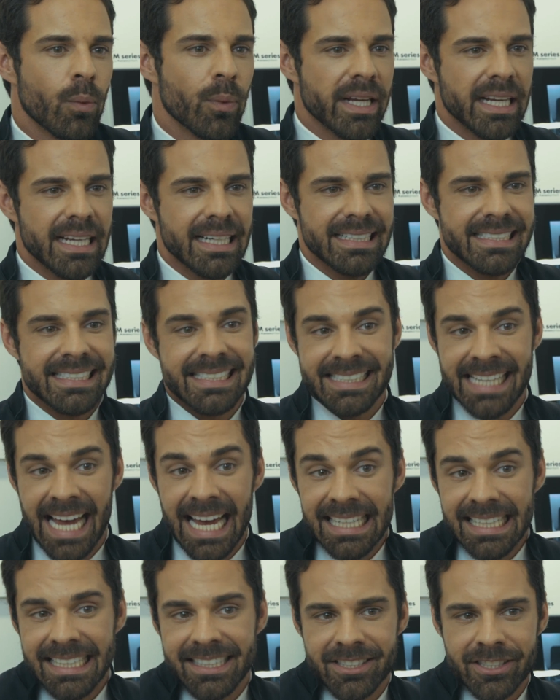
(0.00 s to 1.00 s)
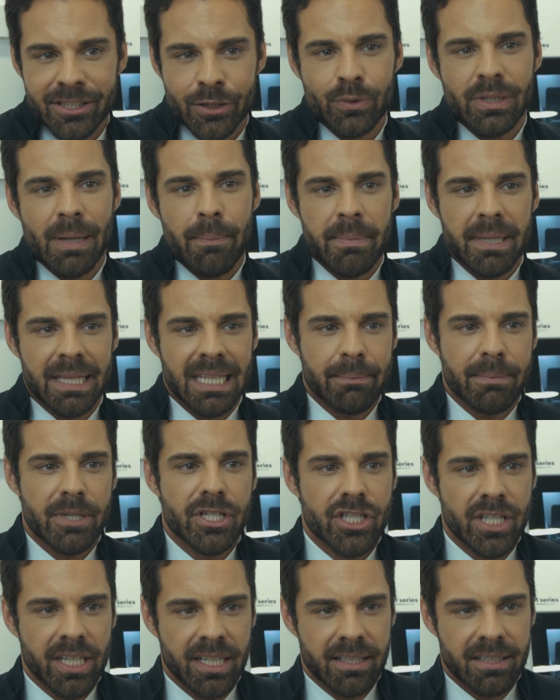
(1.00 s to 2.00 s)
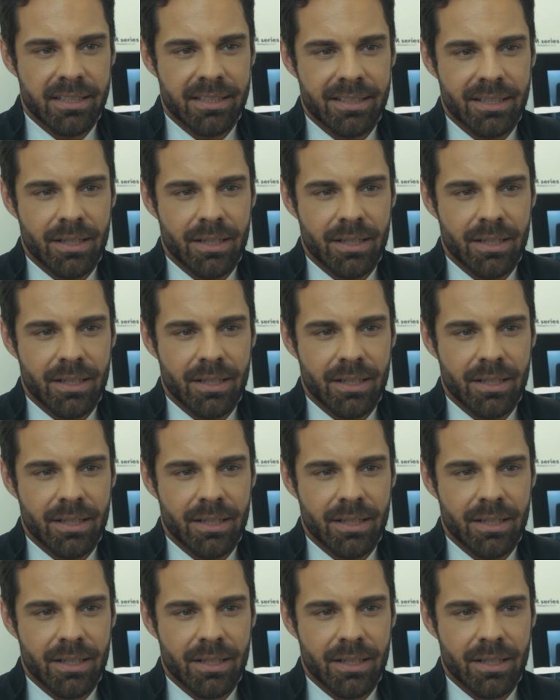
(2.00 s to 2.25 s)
we send it to the milling machine,